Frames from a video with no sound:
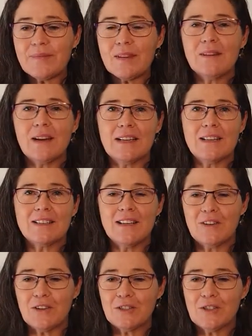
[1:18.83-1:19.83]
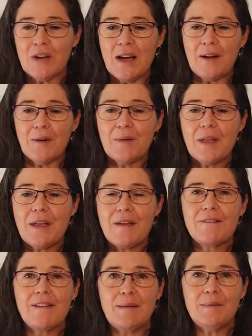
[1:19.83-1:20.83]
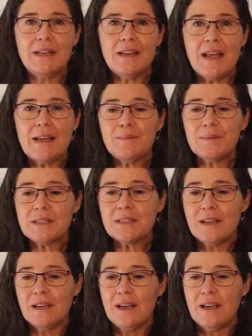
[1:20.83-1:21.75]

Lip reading: Right, let's get on to our family names.